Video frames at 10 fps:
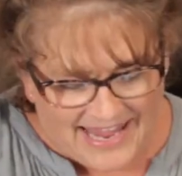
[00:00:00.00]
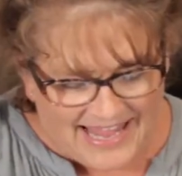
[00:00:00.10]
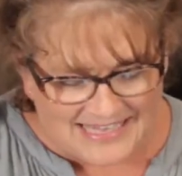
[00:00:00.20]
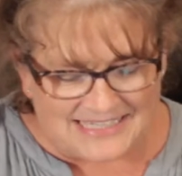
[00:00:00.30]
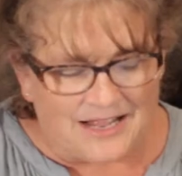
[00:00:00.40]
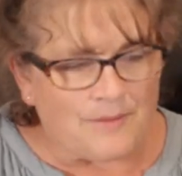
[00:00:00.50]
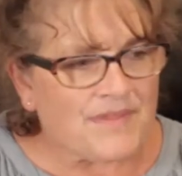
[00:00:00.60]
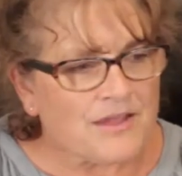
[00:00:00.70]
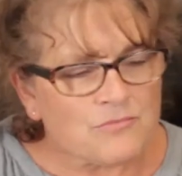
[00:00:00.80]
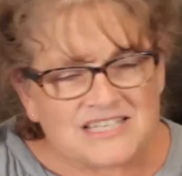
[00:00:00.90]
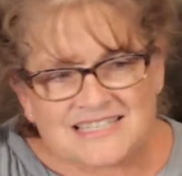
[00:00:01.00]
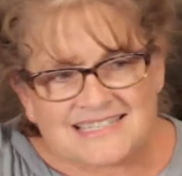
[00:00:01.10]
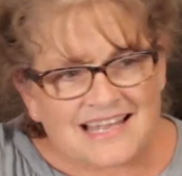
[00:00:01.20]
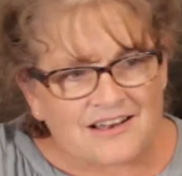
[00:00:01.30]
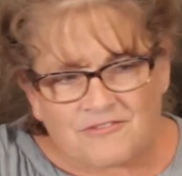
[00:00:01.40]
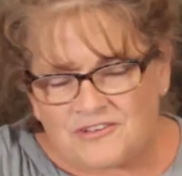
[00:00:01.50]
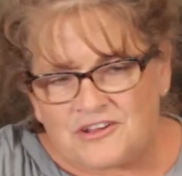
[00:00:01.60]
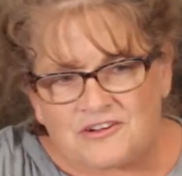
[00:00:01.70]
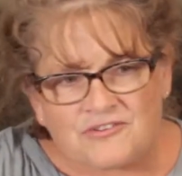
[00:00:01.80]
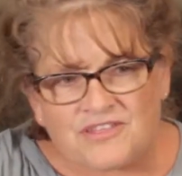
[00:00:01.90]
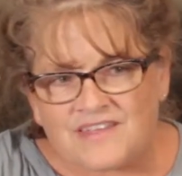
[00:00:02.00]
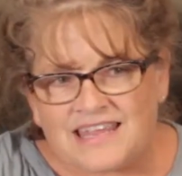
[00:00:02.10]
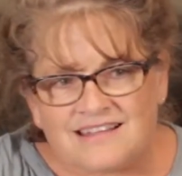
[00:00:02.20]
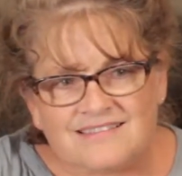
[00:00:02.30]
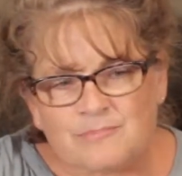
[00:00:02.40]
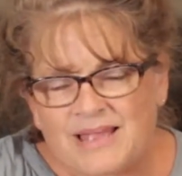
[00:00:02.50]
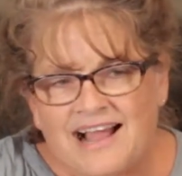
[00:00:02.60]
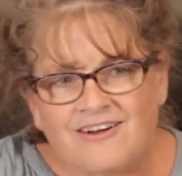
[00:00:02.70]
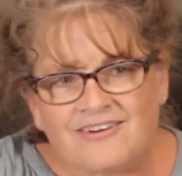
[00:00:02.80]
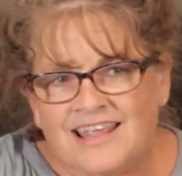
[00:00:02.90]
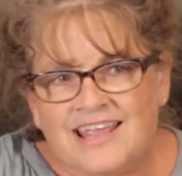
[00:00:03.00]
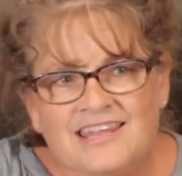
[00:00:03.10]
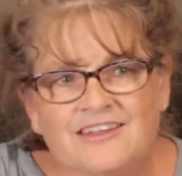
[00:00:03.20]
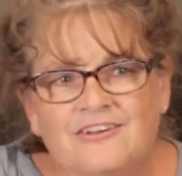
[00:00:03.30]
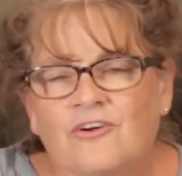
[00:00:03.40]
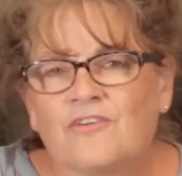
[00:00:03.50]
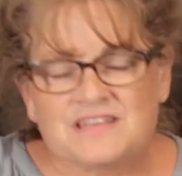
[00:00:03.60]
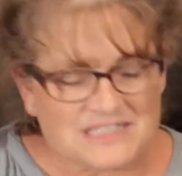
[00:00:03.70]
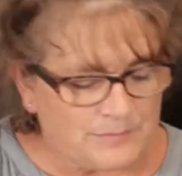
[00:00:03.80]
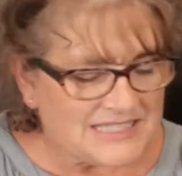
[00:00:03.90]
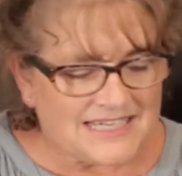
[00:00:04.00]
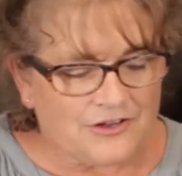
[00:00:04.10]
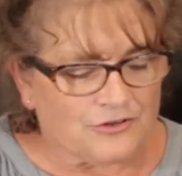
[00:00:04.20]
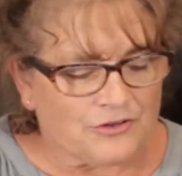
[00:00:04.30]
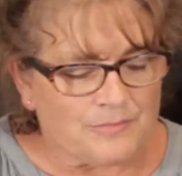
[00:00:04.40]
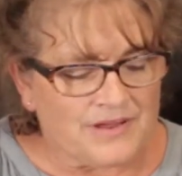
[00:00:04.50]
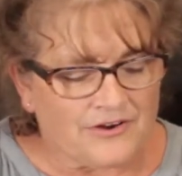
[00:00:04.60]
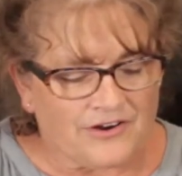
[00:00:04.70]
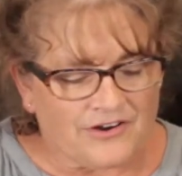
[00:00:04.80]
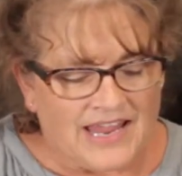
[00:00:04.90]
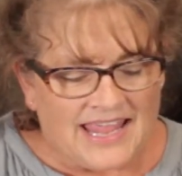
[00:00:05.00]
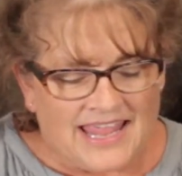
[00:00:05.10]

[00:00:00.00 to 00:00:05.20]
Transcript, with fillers: And, um, and we just said a few things about, you know, this particular mirror.